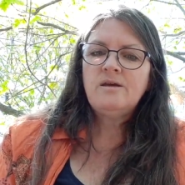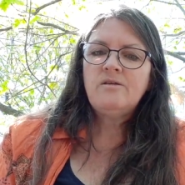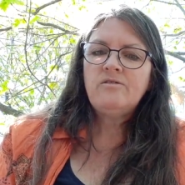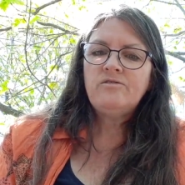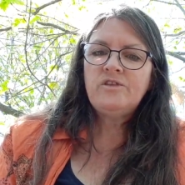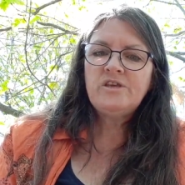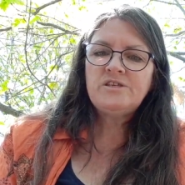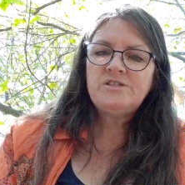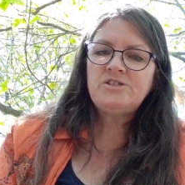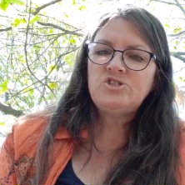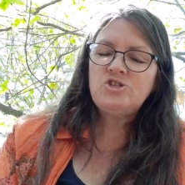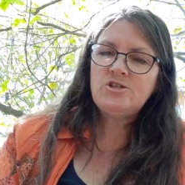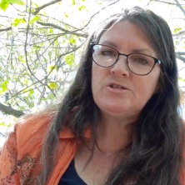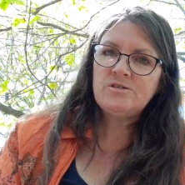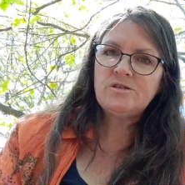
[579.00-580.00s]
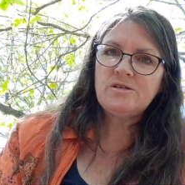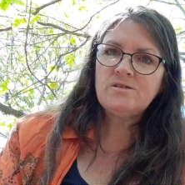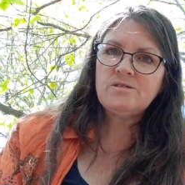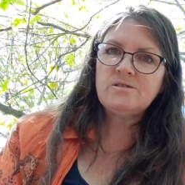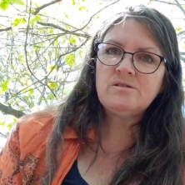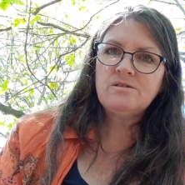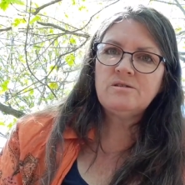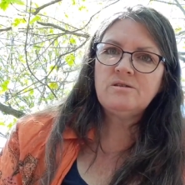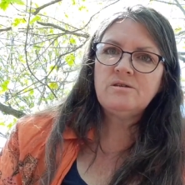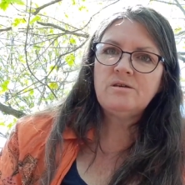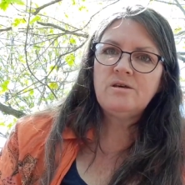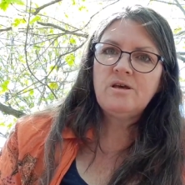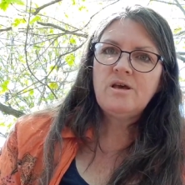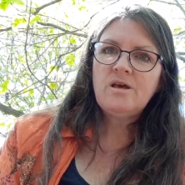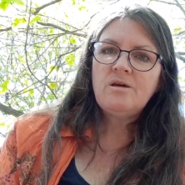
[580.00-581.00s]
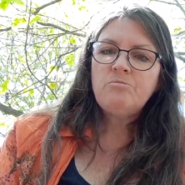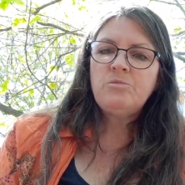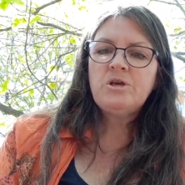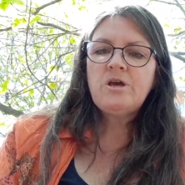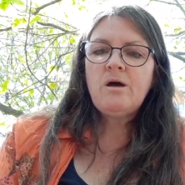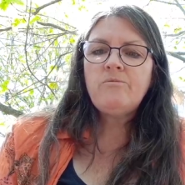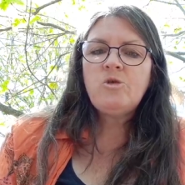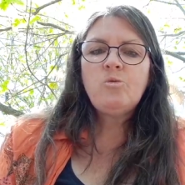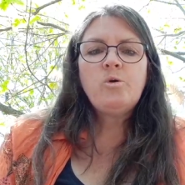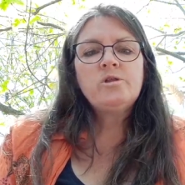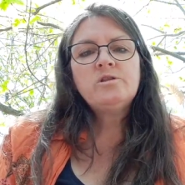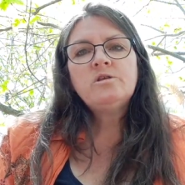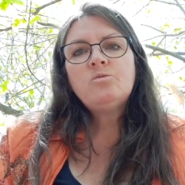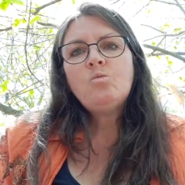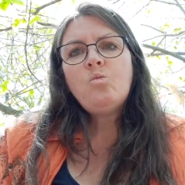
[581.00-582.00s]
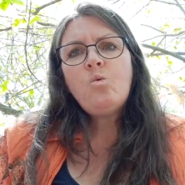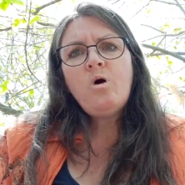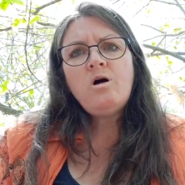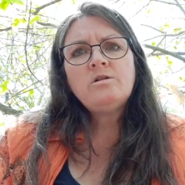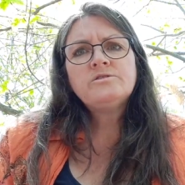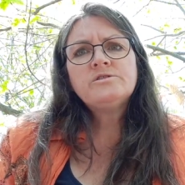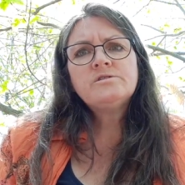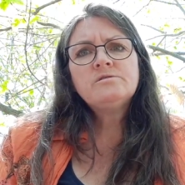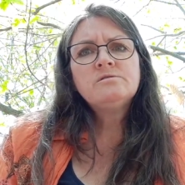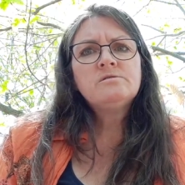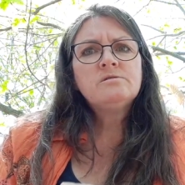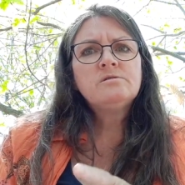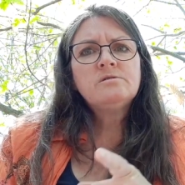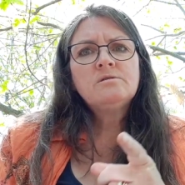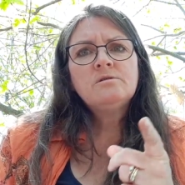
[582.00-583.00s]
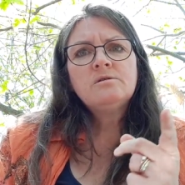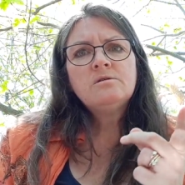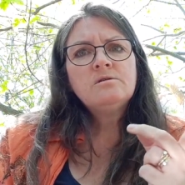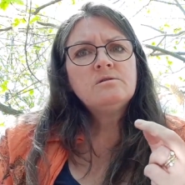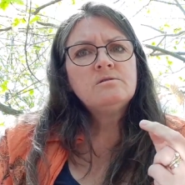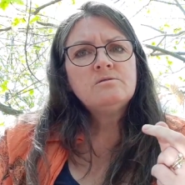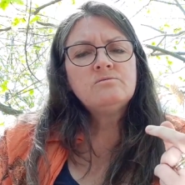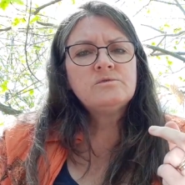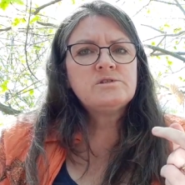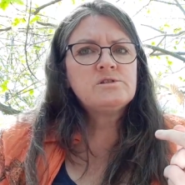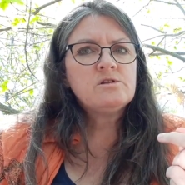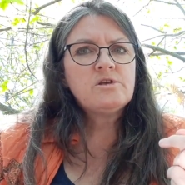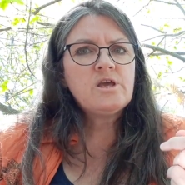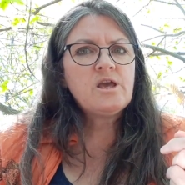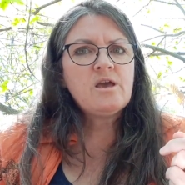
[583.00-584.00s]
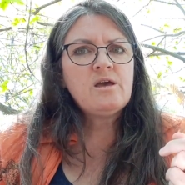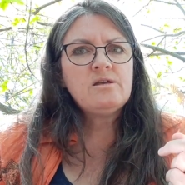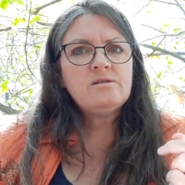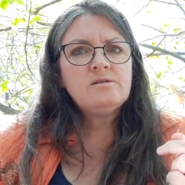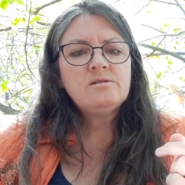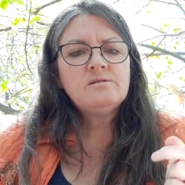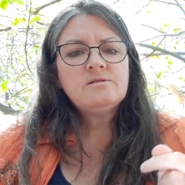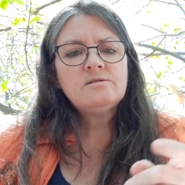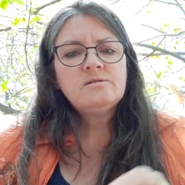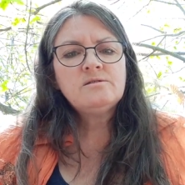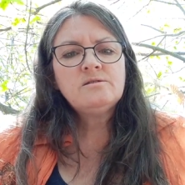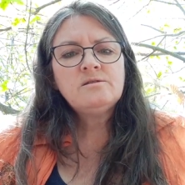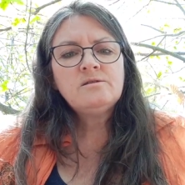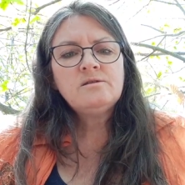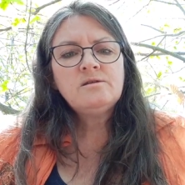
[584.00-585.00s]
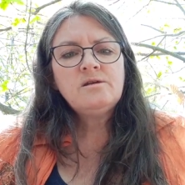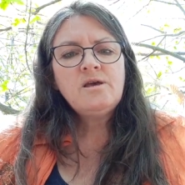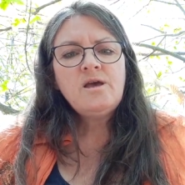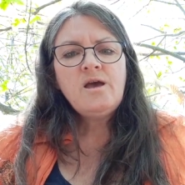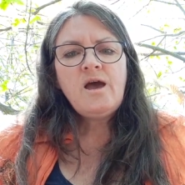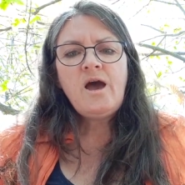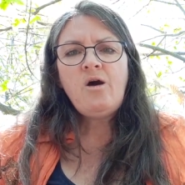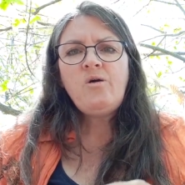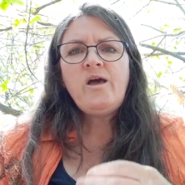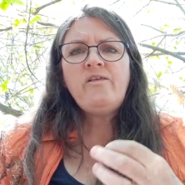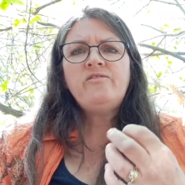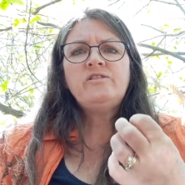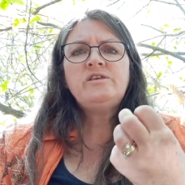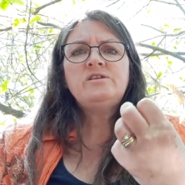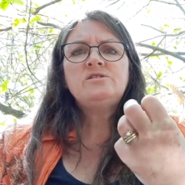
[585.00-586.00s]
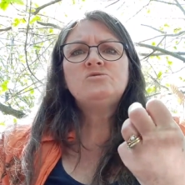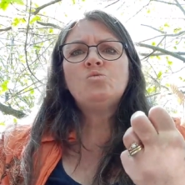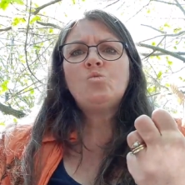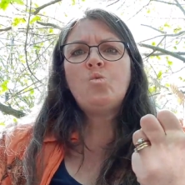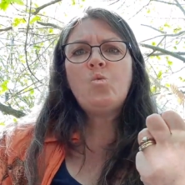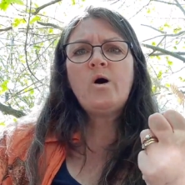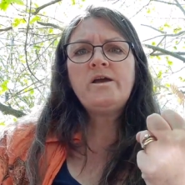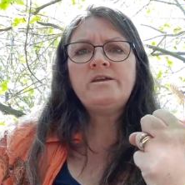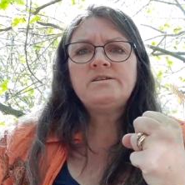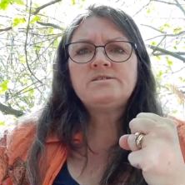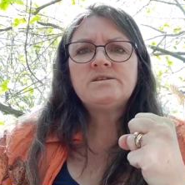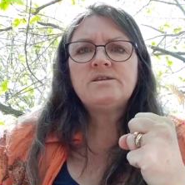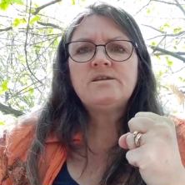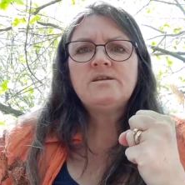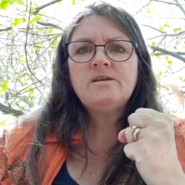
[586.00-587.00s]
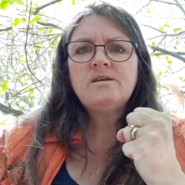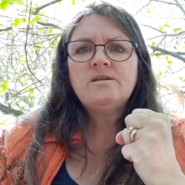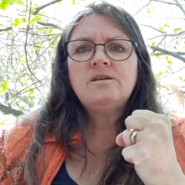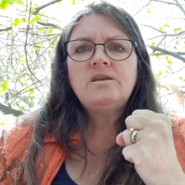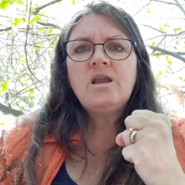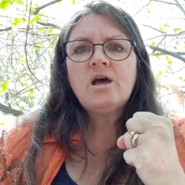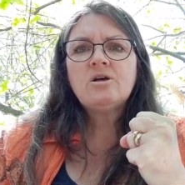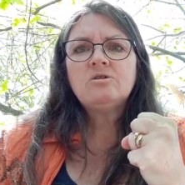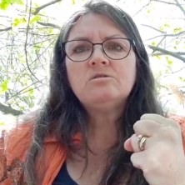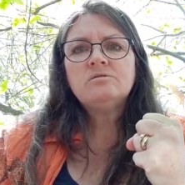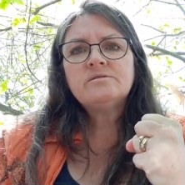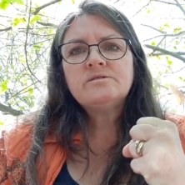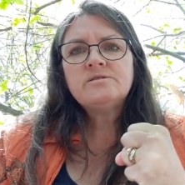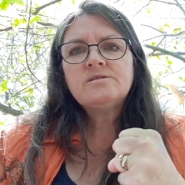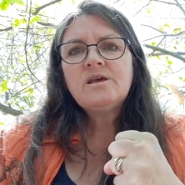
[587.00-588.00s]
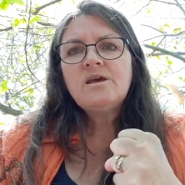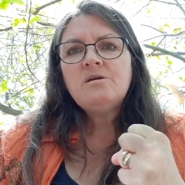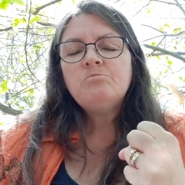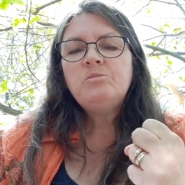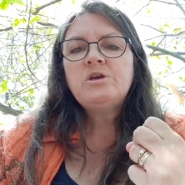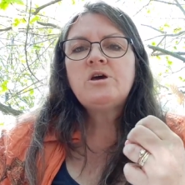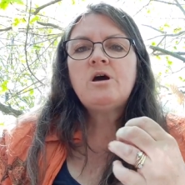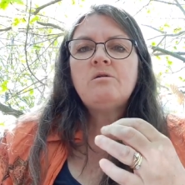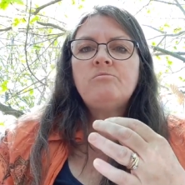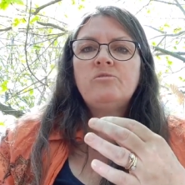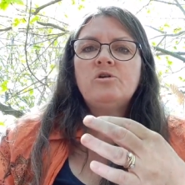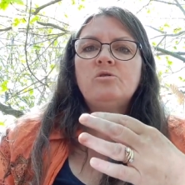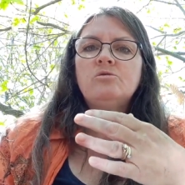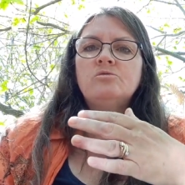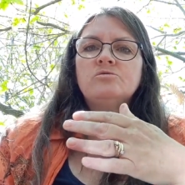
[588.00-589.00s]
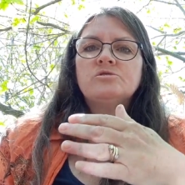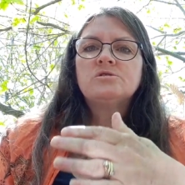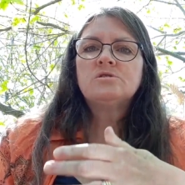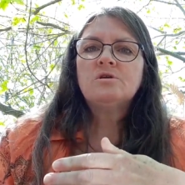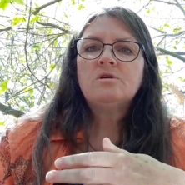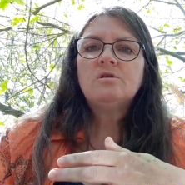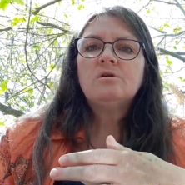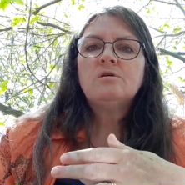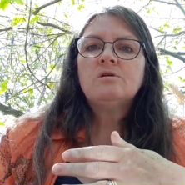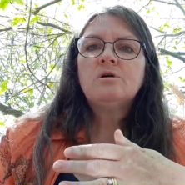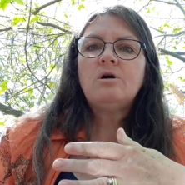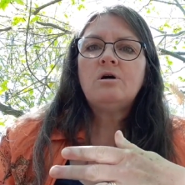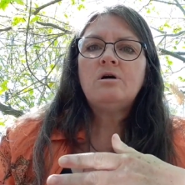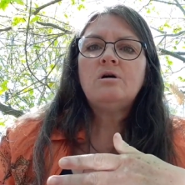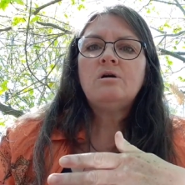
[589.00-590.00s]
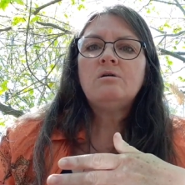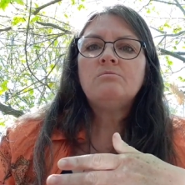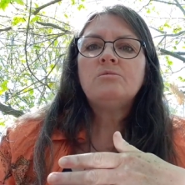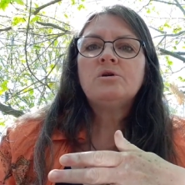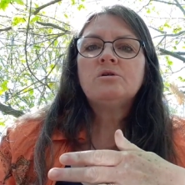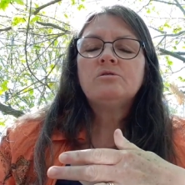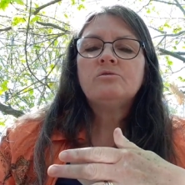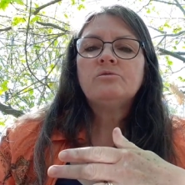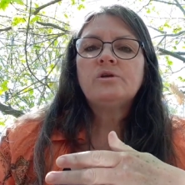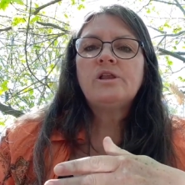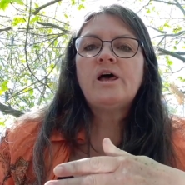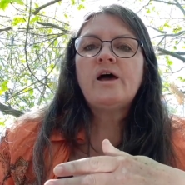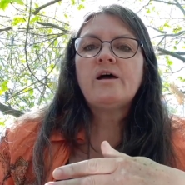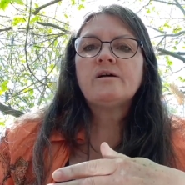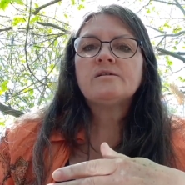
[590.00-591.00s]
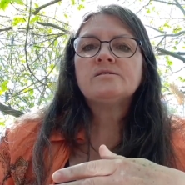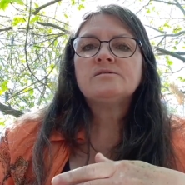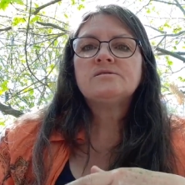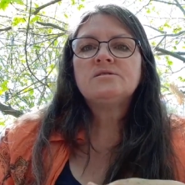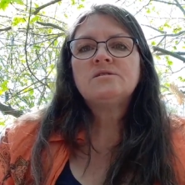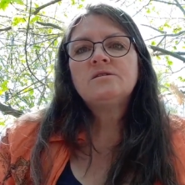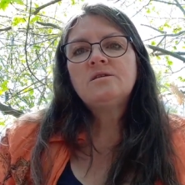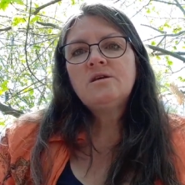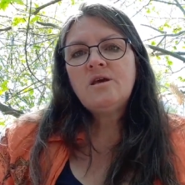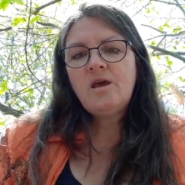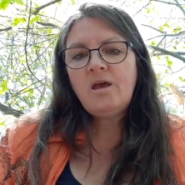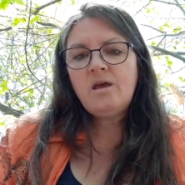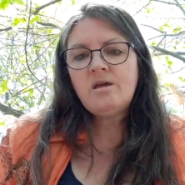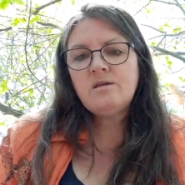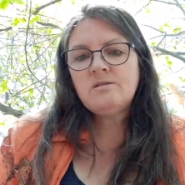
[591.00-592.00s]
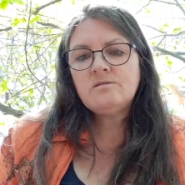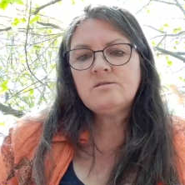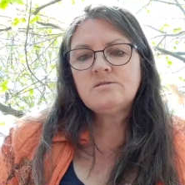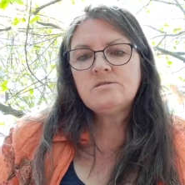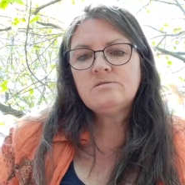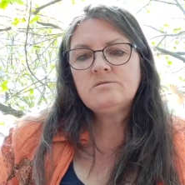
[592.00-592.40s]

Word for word: this Jesus, become the one that Walt was looking at? How had these white knuckles become those calm, relaxed hands?